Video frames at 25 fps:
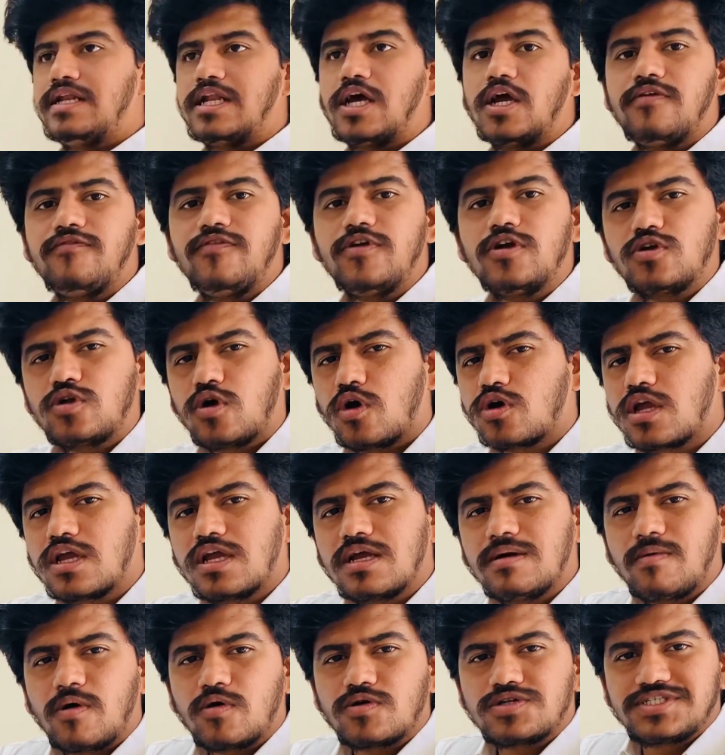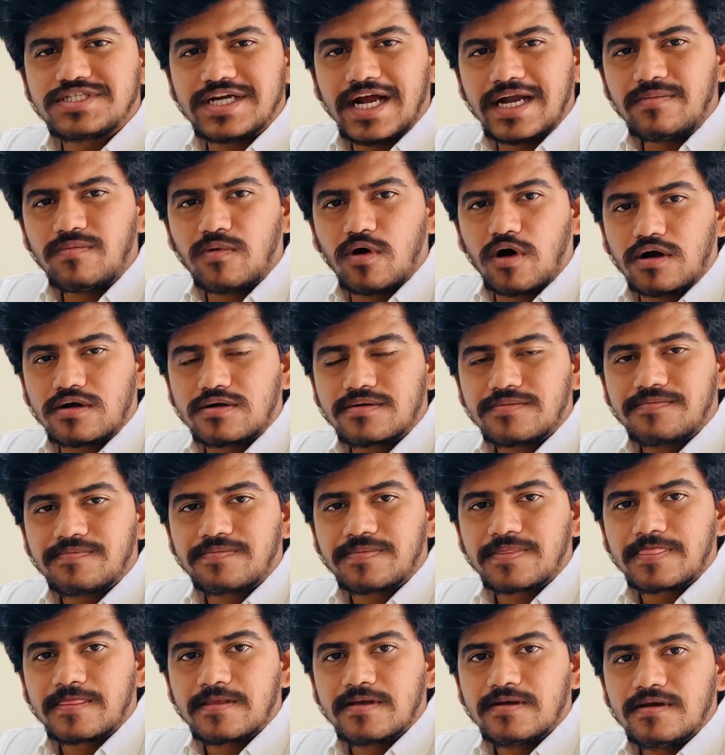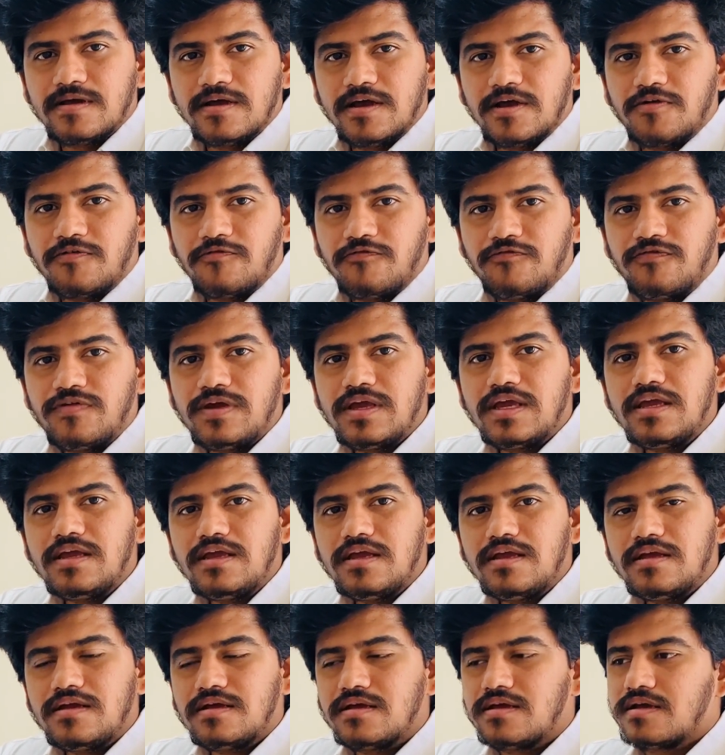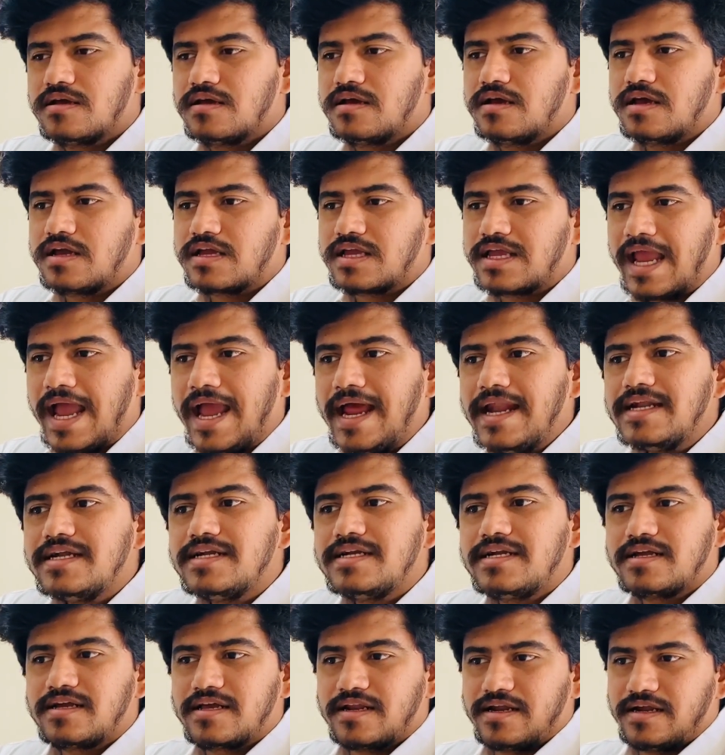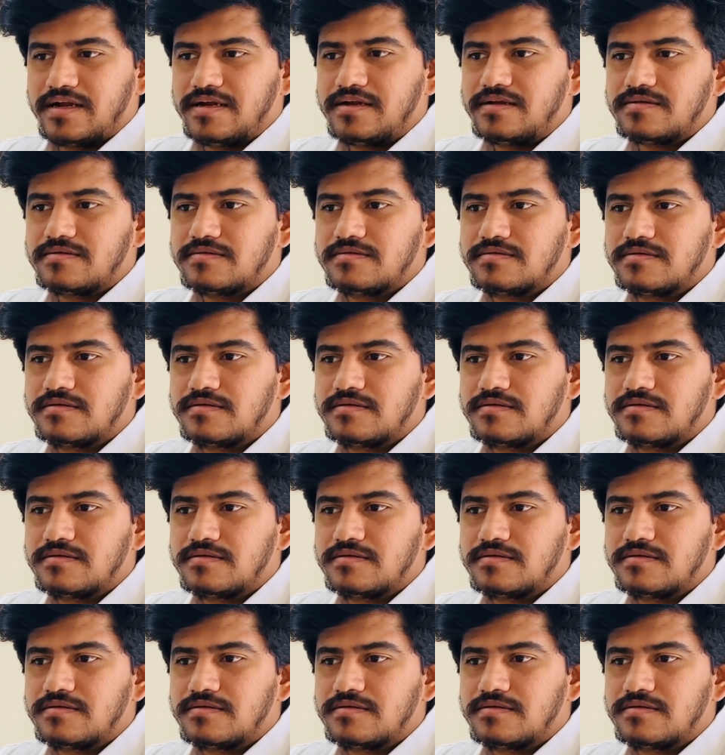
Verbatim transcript: Now, if you're talking about chatbot, we can integrate